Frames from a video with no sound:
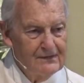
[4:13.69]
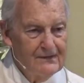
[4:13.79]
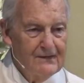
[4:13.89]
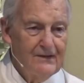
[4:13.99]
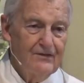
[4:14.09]

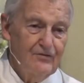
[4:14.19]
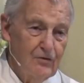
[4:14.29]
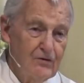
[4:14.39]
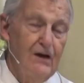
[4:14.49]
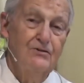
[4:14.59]
He is so
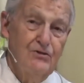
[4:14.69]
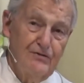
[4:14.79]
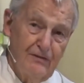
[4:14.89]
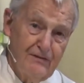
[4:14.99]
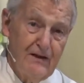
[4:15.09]
conscious
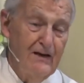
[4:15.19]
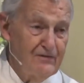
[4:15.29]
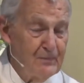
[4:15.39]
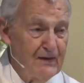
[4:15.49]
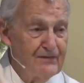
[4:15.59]
of God's
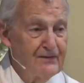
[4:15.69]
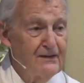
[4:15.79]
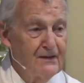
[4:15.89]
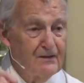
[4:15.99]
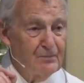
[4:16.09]
blessing
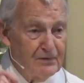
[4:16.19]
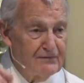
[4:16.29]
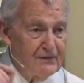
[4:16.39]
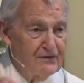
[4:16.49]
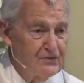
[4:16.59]
and the
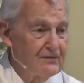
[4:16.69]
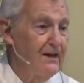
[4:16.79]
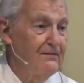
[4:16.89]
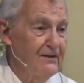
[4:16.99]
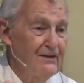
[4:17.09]
privilege of
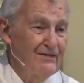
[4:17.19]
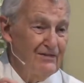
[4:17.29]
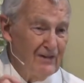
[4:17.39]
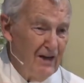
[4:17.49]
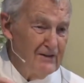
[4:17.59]
having a
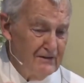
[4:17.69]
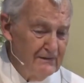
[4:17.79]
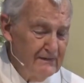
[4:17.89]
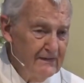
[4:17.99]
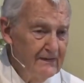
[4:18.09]
son,
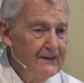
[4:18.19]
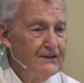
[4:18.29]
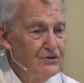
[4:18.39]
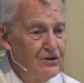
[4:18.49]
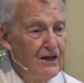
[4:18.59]
he
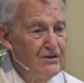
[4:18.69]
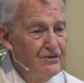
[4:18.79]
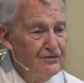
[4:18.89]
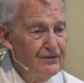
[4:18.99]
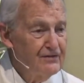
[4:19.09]

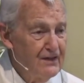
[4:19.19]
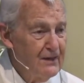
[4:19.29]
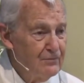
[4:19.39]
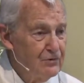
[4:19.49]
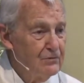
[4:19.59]
changes his
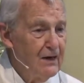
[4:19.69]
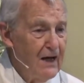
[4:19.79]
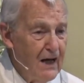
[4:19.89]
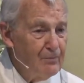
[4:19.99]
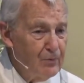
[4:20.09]
name to
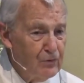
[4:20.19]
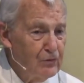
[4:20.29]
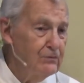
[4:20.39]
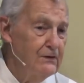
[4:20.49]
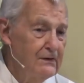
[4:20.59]

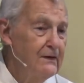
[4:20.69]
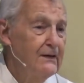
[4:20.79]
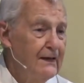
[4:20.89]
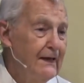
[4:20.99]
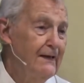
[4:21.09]
Abu
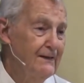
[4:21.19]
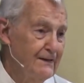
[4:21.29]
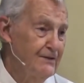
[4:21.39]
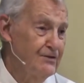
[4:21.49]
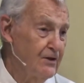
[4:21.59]

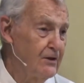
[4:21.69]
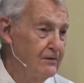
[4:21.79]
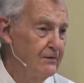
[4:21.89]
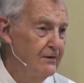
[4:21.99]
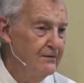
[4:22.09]
Eleazar.
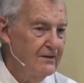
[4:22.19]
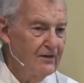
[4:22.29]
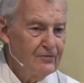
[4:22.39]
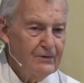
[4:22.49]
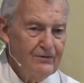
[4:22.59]

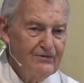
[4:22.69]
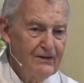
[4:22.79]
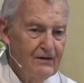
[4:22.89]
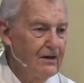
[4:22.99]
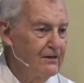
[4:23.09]
That's why you see
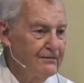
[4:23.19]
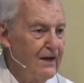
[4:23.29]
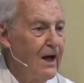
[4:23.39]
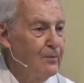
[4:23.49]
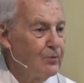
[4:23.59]
a lot of
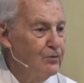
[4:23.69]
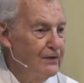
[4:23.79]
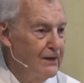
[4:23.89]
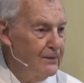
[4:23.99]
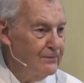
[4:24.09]
Abu
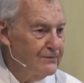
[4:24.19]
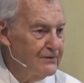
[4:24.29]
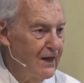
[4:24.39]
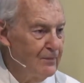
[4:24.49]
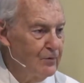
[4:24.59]
names.
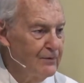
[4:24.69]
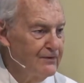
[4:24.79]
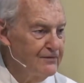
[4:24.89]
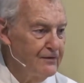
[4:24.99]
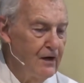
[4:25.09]
Abu
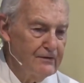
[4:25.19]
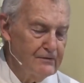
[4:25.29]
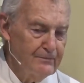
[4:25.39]
means father.